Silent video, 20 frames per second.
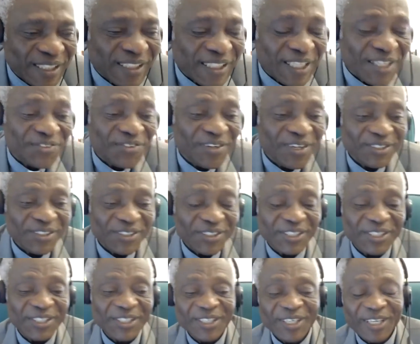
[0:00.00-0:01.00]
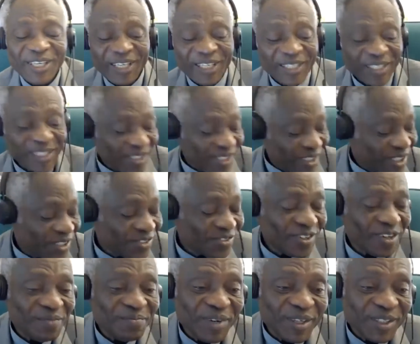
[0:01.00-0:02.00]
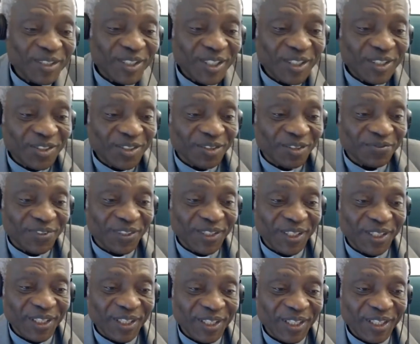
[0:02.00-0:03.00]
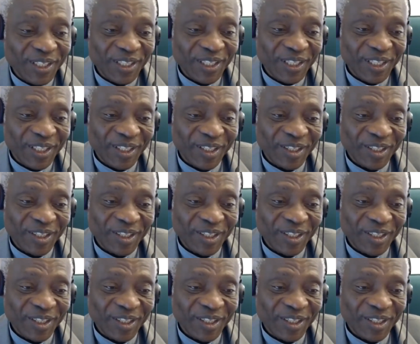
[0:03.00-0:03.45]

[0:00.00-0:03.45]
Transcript: central message of the